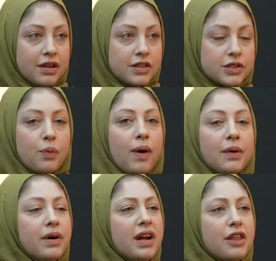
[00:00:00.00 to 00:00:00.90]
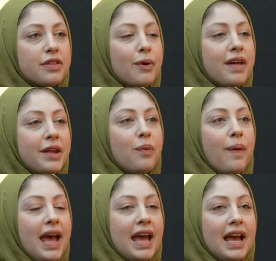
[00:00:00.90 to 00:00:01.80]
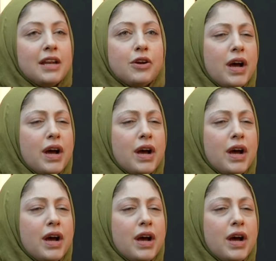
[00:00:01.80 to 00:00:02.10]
So why would I throw that away and